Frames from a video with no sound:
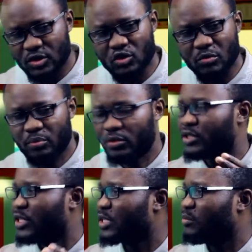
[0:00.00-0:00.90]
is to be
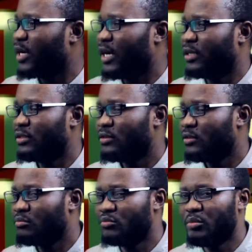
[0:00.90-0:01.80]
projected by
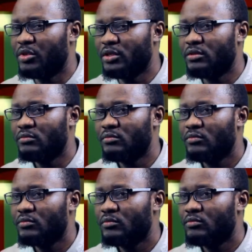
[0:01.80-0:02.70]
maybe
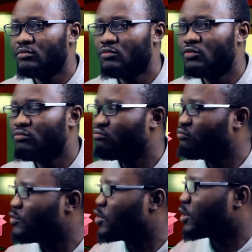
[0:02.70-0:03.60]

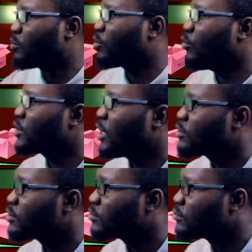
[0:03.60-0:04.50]
3
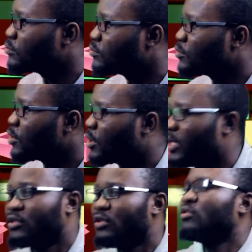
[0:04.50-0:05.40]
promoters,
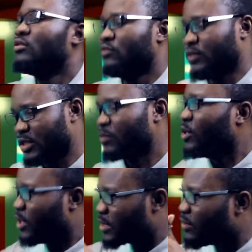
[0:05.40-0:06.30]
let's say, no, for
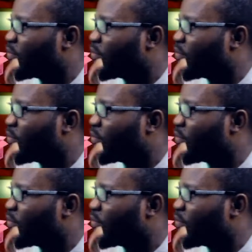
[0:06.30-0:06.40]
example, let's say